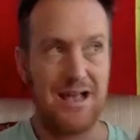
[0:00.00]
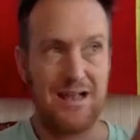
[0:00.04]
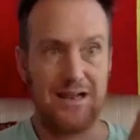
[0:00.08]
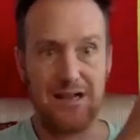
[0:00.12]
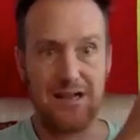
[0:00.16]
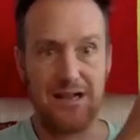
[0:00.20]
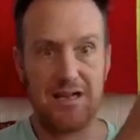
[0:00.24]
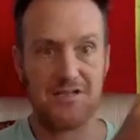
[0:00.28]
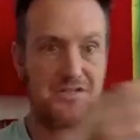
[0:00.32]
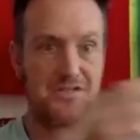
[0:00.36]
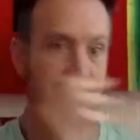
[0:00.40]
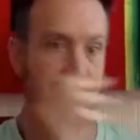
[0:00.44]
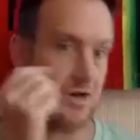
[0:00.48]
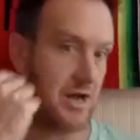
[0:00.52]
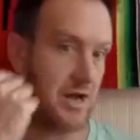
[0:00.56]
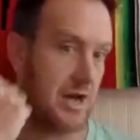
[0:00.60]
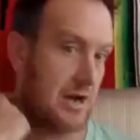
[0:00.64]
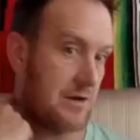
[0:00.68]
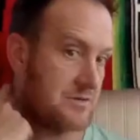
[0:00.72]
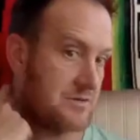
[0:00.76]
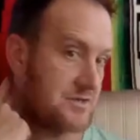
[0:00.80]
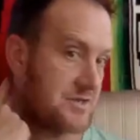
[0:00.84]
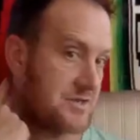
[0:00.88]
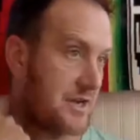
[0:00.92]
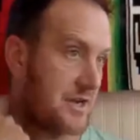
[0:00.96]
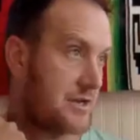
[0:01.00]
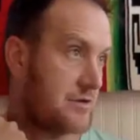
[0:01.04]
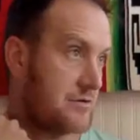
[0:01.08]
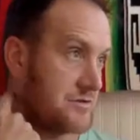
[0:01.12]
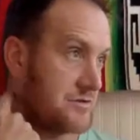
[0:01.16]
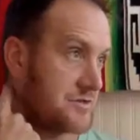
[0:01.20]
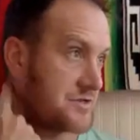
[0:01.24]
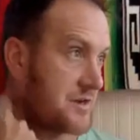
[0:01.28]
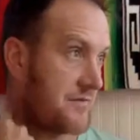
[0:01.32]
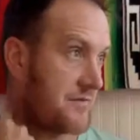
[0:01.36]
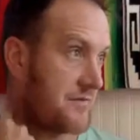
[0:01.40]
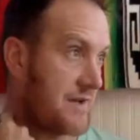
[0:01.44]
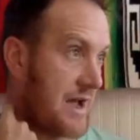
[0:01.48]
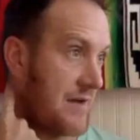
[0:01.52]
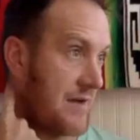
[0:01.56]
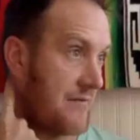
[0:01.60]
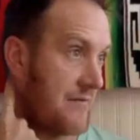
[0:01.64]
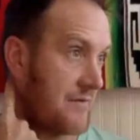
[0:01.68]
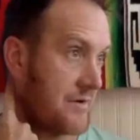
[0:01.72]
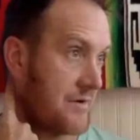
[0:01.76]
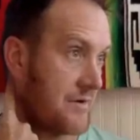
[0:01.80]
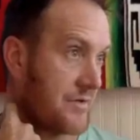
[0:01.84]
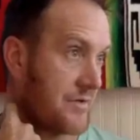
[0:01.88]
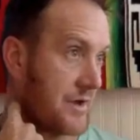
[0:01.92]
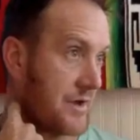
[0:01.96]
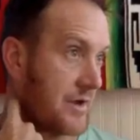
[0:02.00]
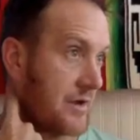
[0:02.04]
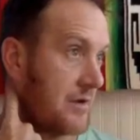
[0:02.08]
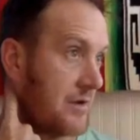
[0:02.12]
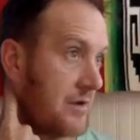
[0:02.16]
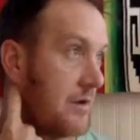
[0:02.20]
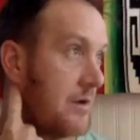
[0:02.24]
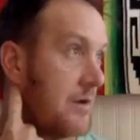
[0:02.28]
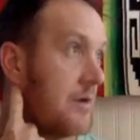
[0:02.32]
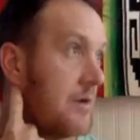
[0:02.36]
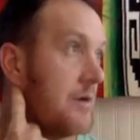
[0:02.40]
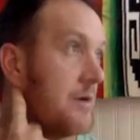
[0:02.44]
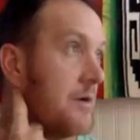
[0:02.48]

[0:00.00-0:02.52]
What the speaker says: and yesterday I was accused of everything